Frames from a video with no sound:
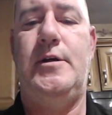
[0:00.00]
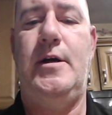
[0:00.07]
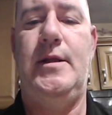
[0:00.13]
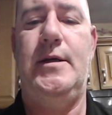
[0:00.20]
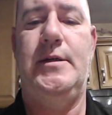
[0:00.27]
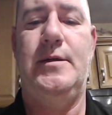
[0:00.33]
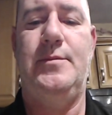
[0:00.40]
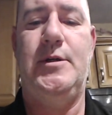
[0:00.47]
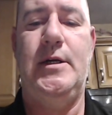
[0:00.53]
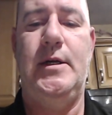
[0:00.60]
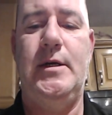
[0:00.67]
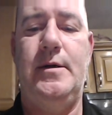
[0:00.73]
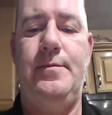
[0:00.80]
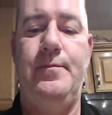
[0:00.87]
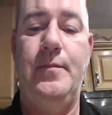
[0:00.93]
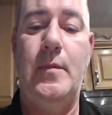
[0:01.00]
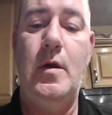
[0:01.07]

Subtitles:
Sorry, that's upside down.